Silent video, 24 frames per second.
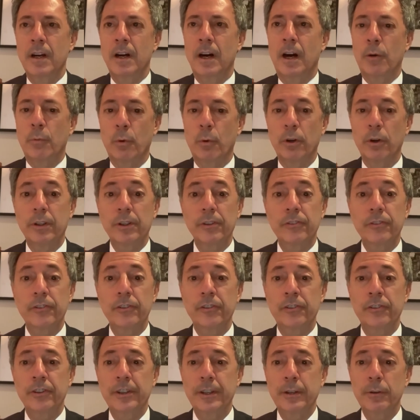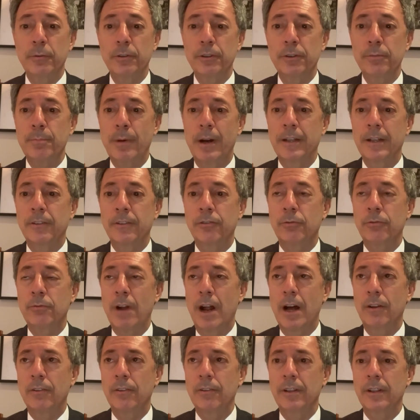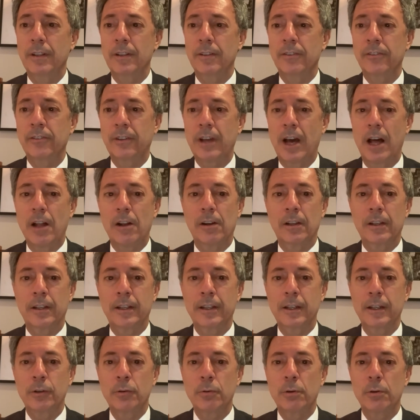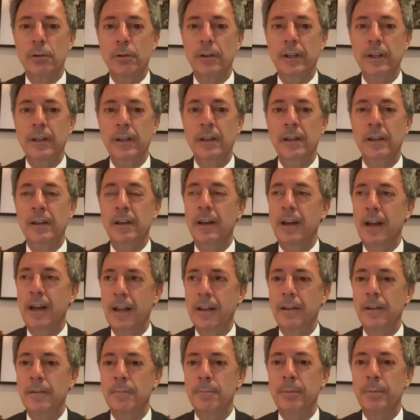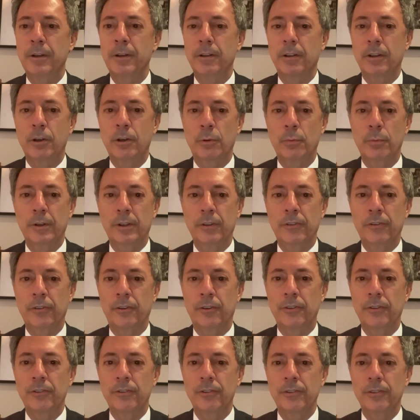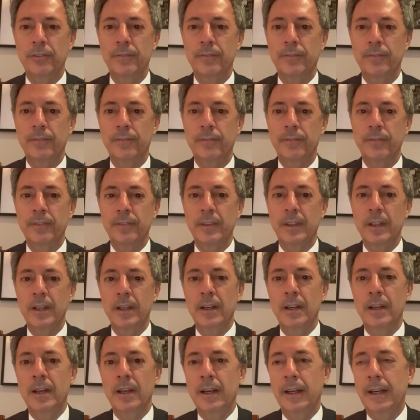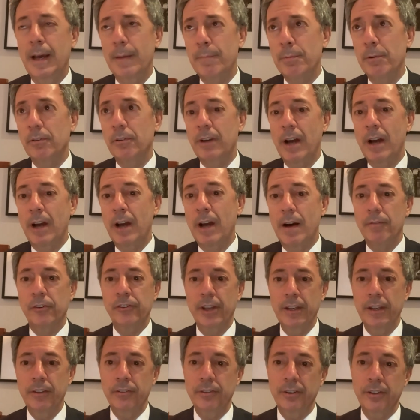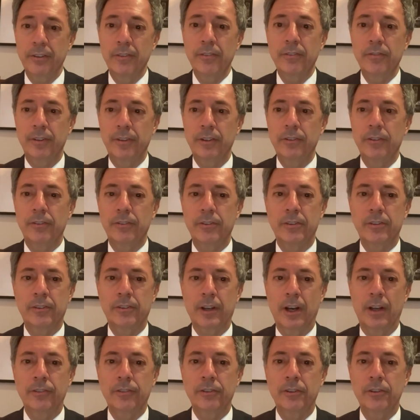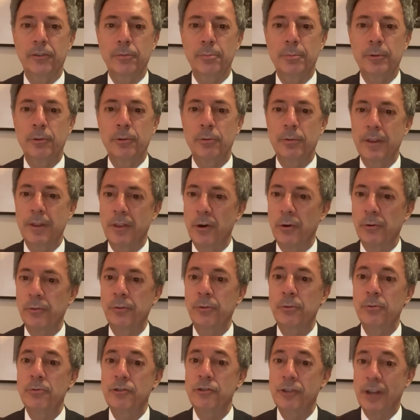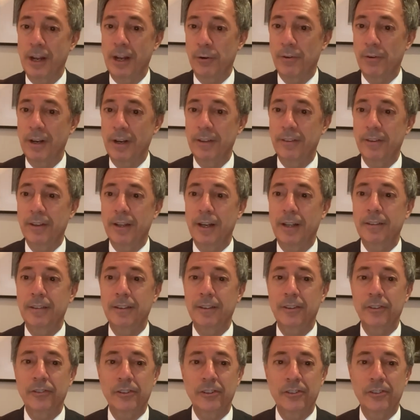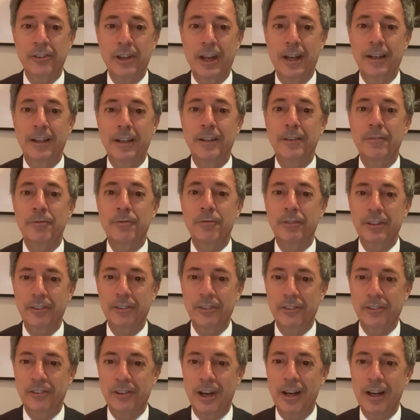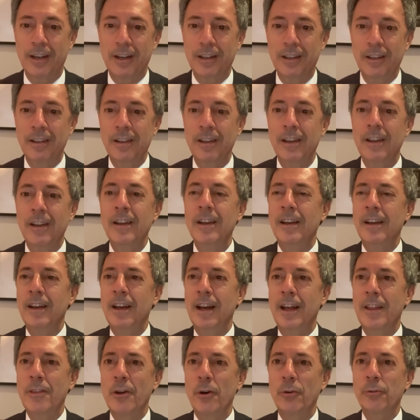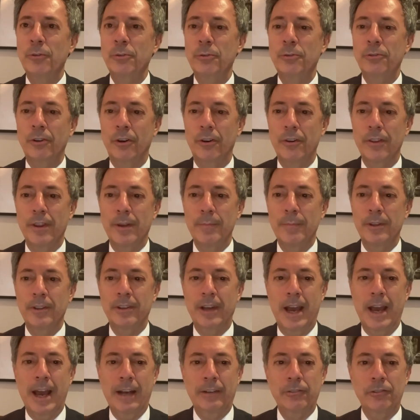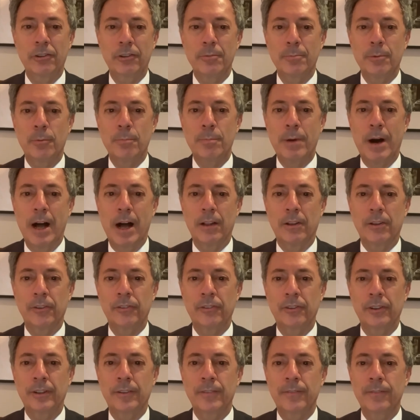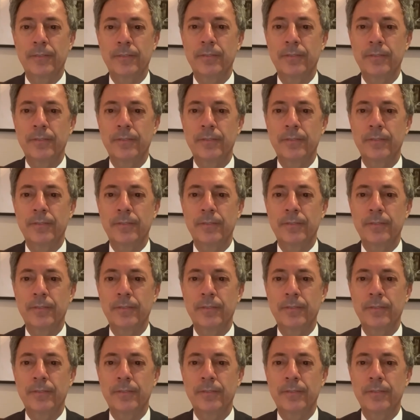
Our work is distinguished by its grounding in scholarly inquiry and in empirical research. Capital Conversations features discussions between those who generate the ideas sustaining a free society and those who turn them into actionable policy.